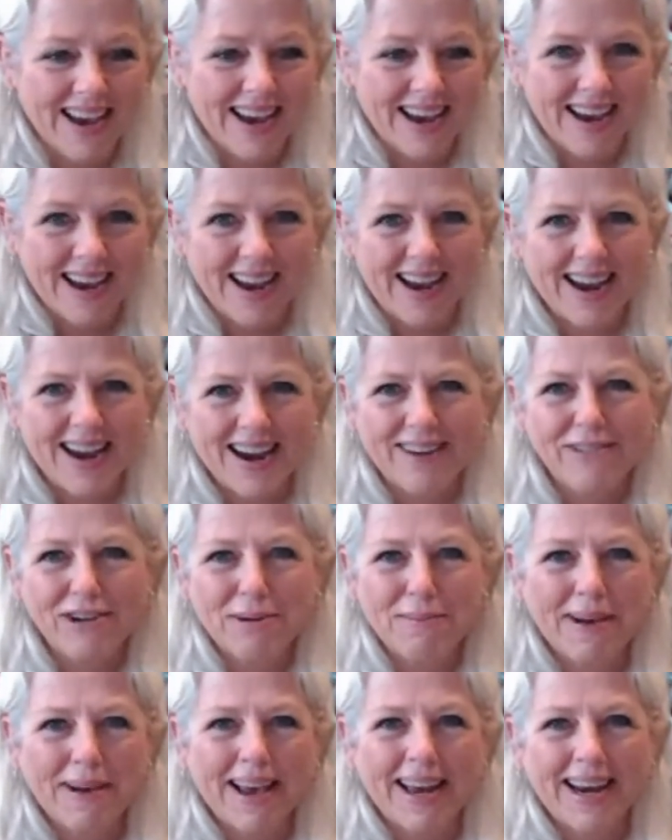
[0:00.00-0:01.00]
Hey
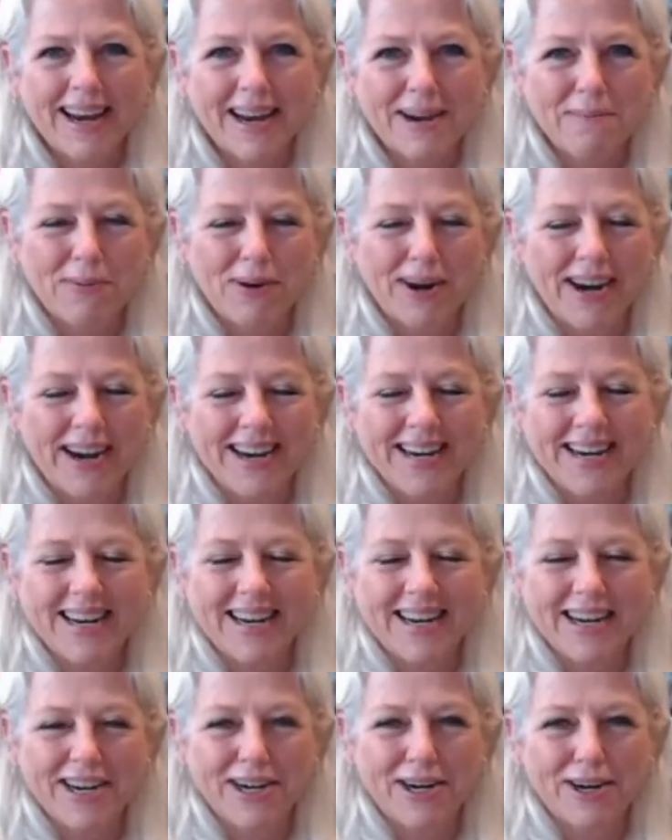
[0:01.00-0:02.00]
everybody,
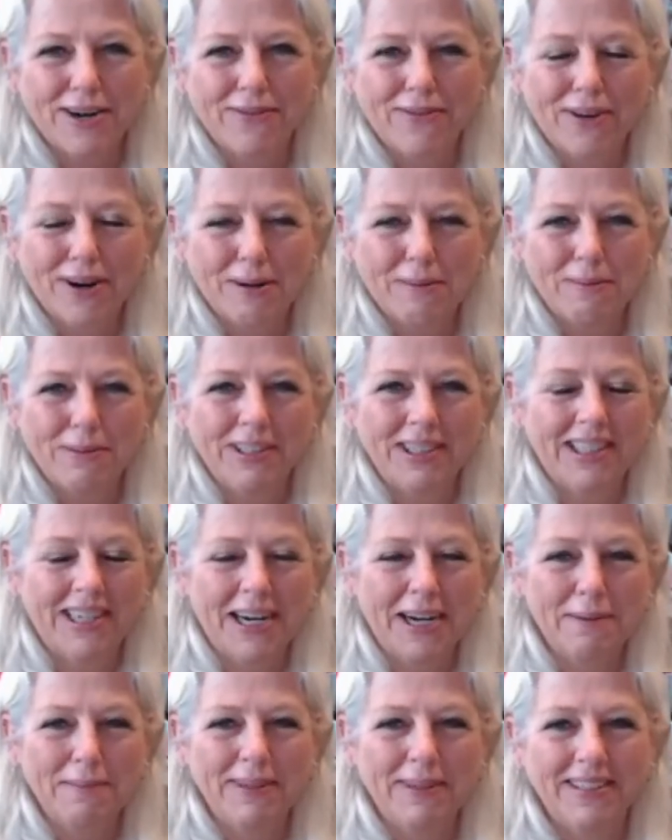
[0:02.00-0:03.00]
Brandy here from
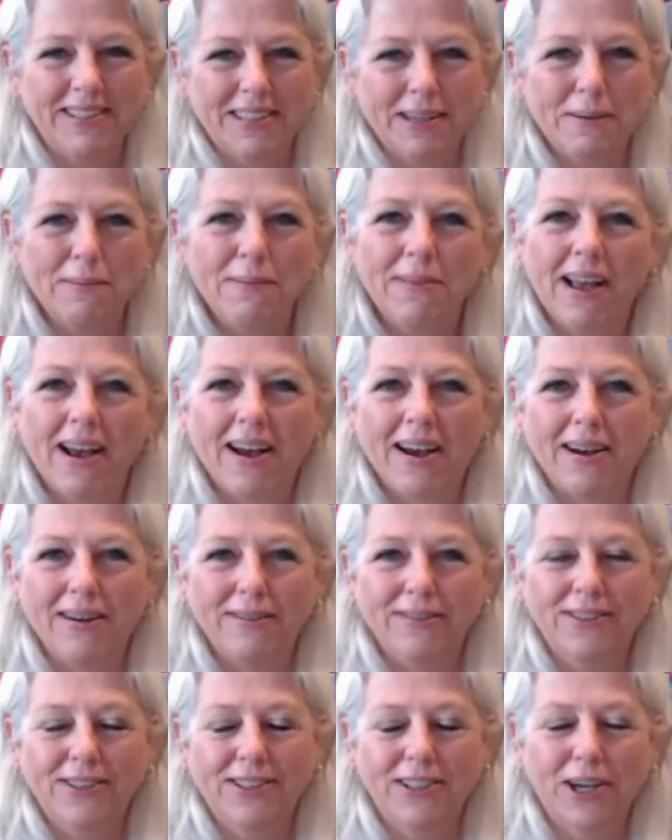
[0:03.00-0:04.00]
Stamp Me Some
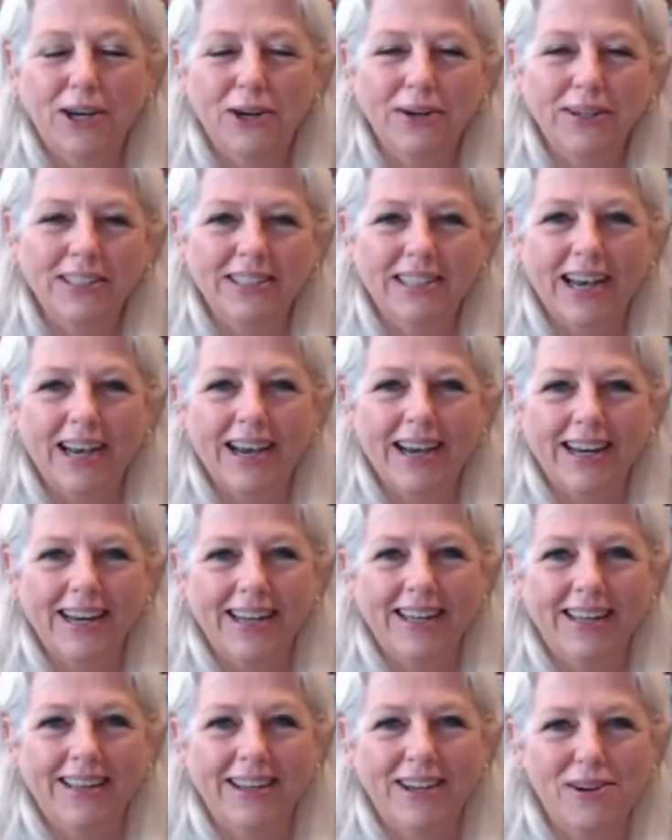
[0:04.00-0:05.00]
Love. So
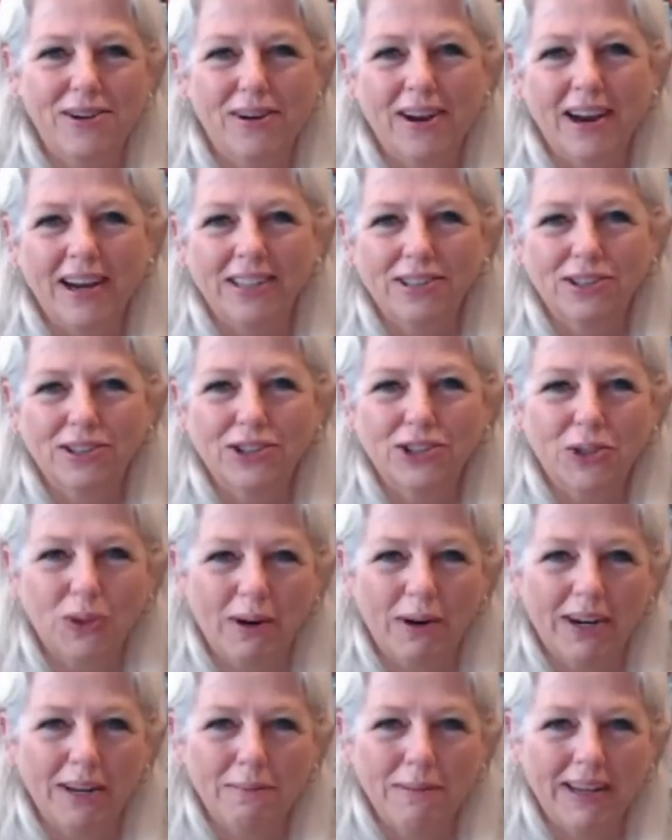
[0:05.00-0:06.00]
excited that you guys are
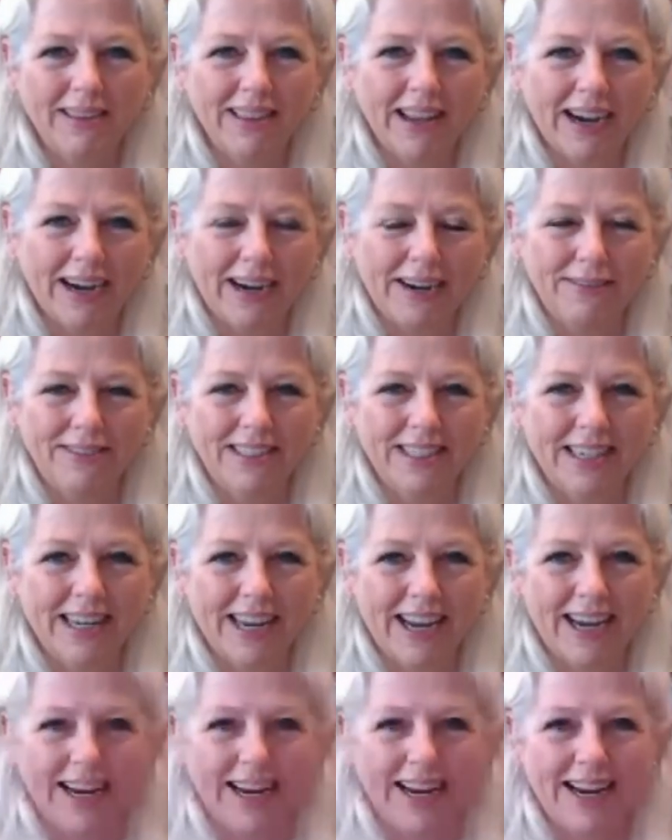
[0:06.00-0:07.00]
joining me live
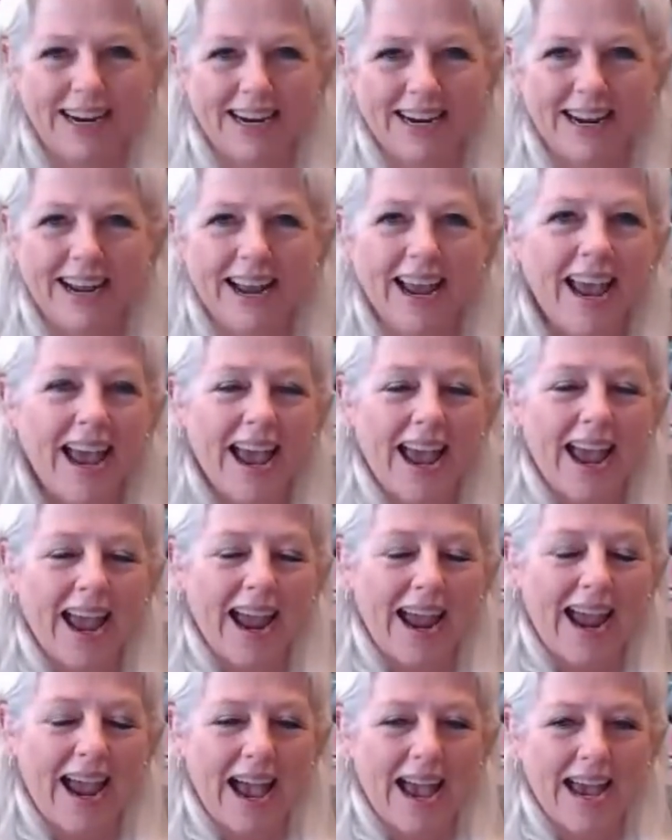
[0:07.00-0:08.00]
today.
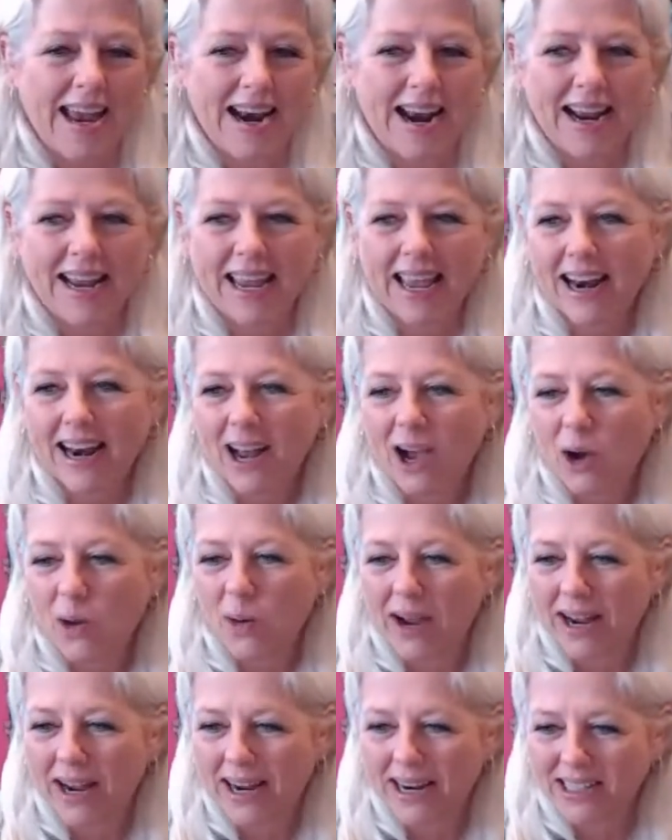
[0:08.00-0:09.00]
And I cannot
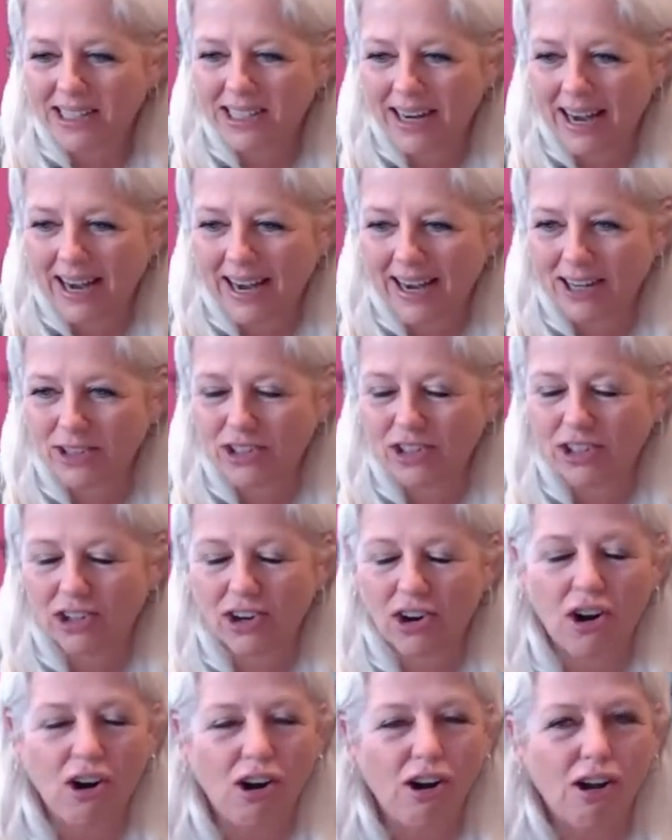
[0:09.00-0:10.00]
wait to answer
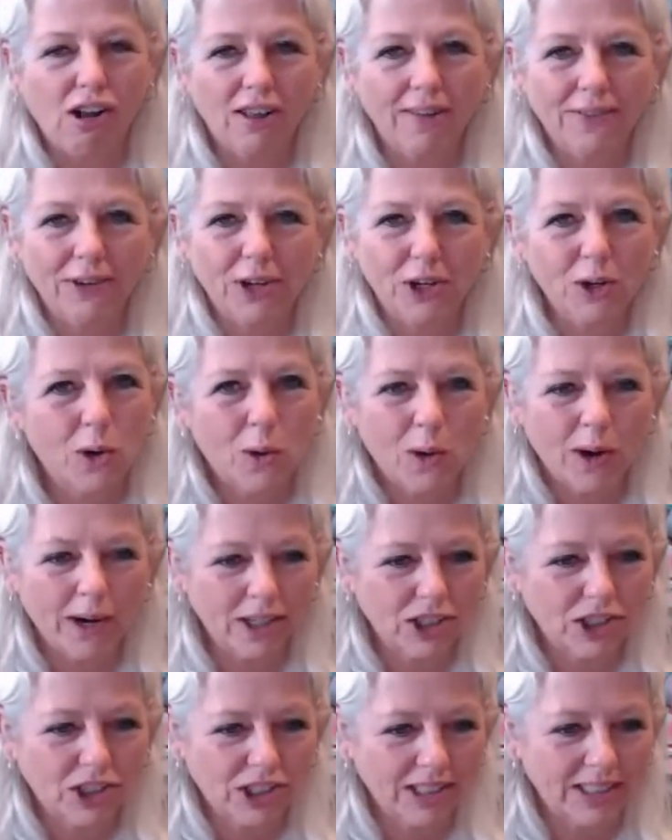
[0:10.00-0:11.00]
all of your
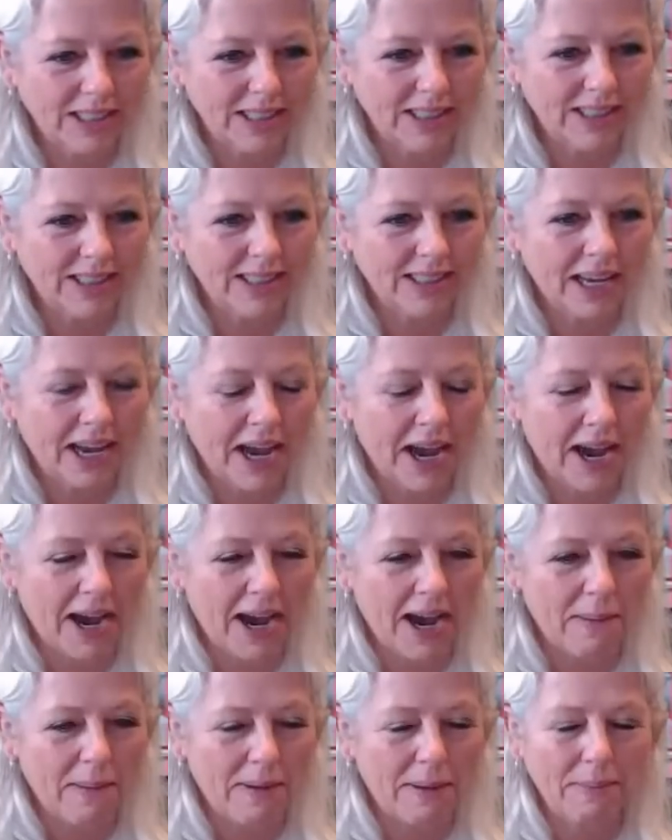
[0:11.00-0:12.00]
questions.
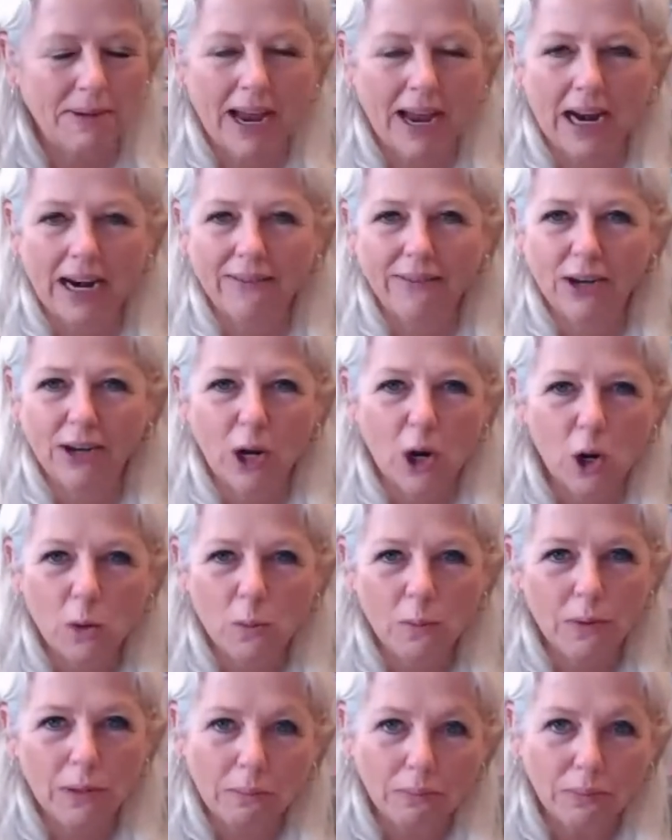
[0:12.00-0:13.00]
I'm kind of an
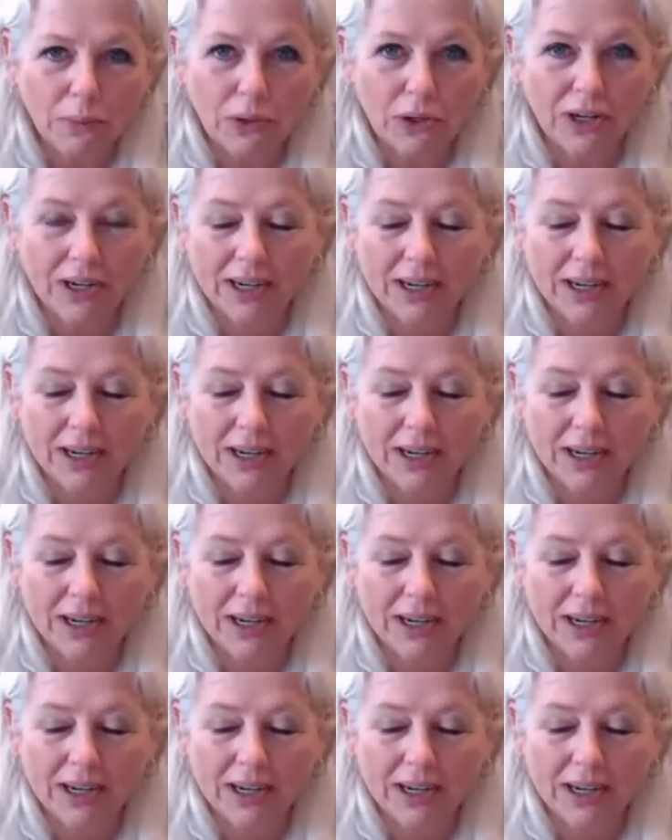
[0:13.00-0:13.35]
open book.